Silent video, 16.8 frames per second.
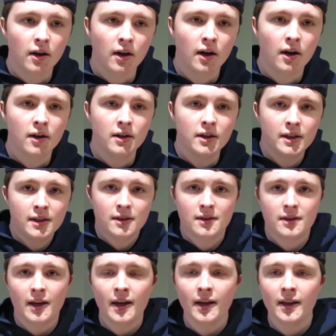uh, in
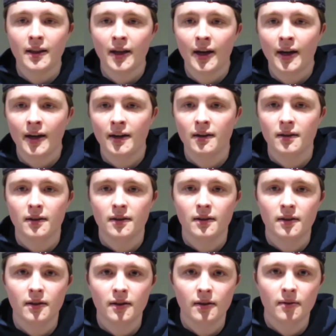saying that
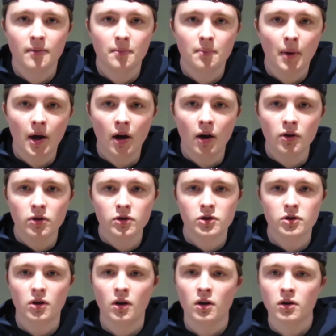my other
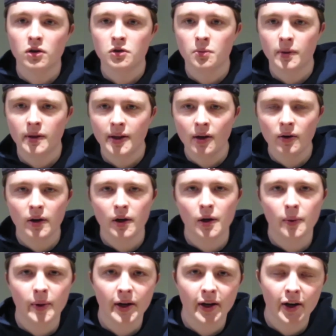songs without
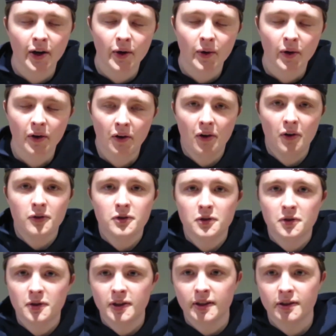here we go are
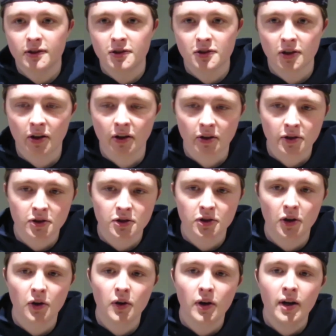also good songs
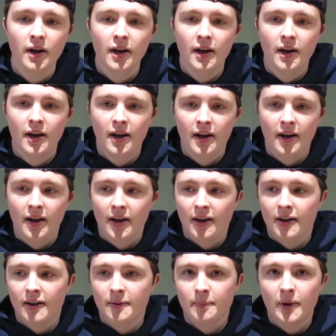so
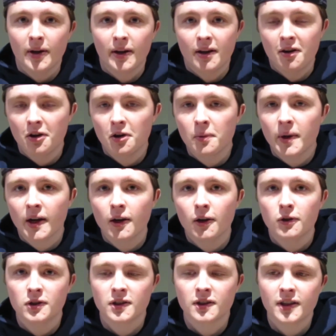but here we
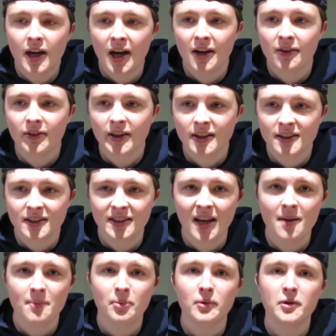go is just kind of like a
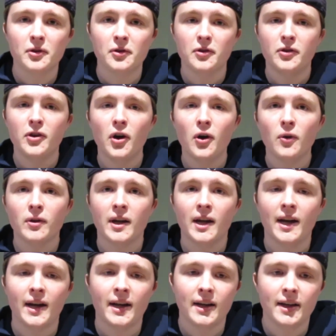staple you know
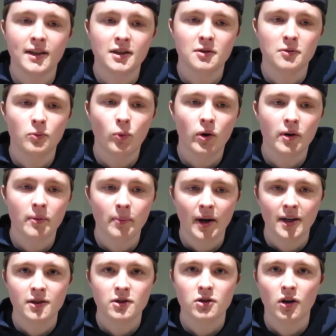that it's one of
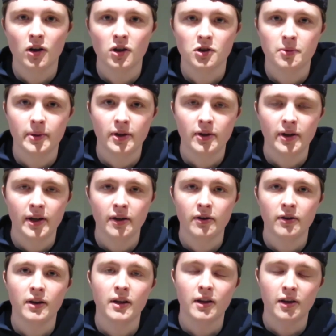my songs when you
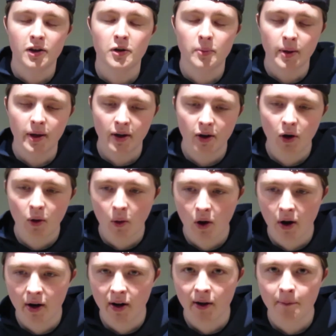hear the here we go
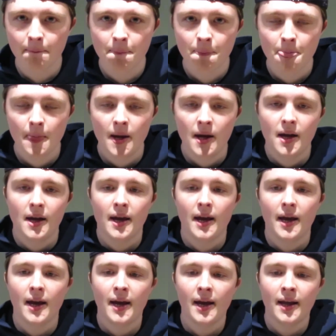on it
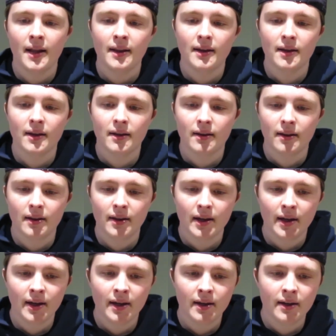and
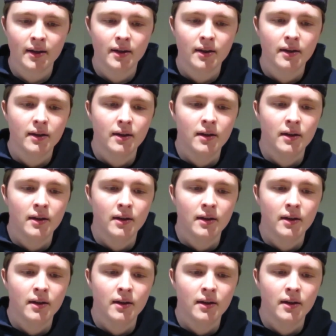then